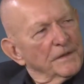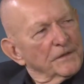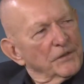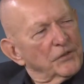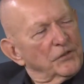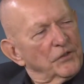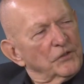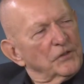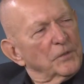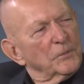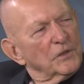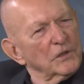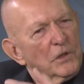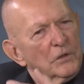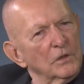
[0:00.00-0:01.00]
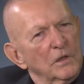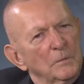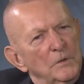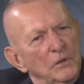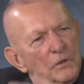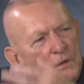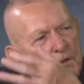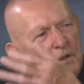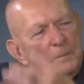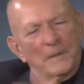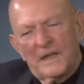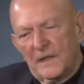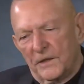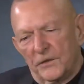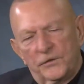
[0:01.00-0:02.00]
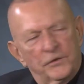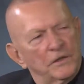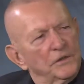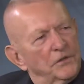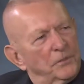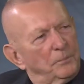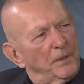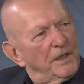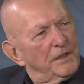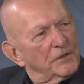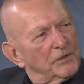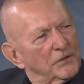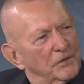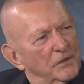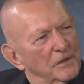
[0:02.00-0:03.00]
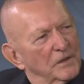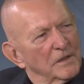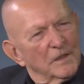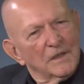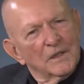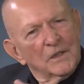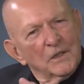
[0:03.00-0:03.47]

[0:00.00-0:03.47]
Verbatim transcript: the systems to go to the moon or to the Mars in space. Mm.